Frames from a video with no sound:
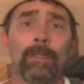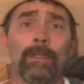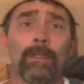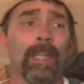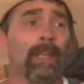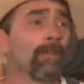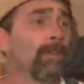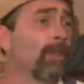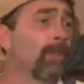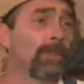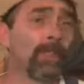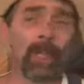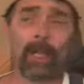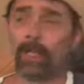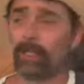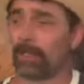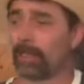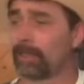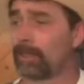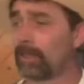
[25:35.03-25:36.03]
They have no
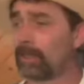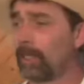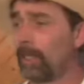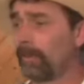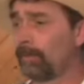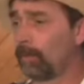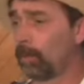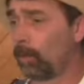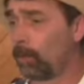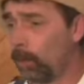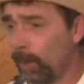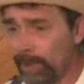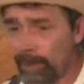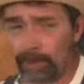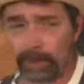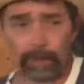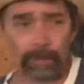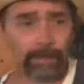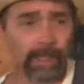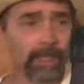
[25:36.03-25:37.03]
knowledge. They have no
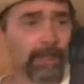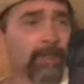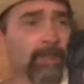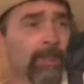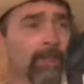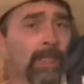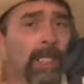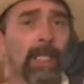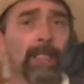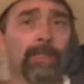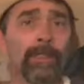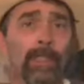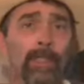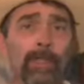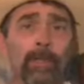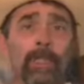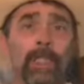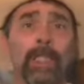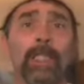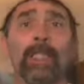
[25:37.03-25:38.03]
wisdom. They do not
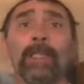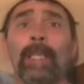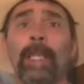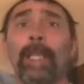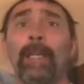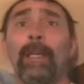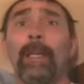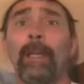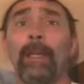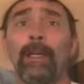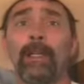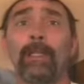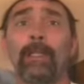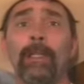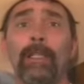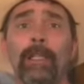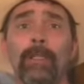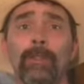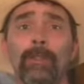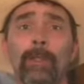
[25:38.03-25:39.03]
know. They
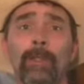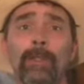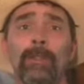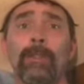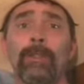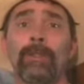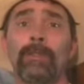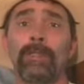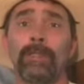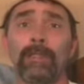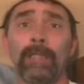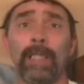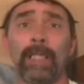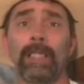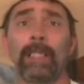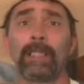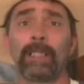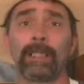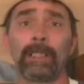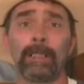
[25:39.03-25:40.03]
are those
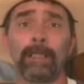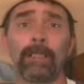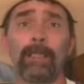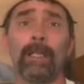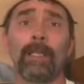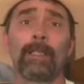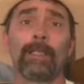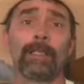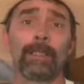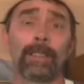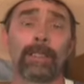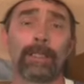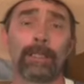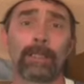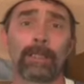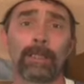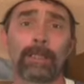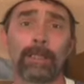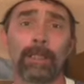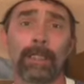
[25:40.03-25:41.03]
sitting in
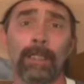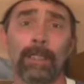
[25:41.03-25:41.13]
darkness.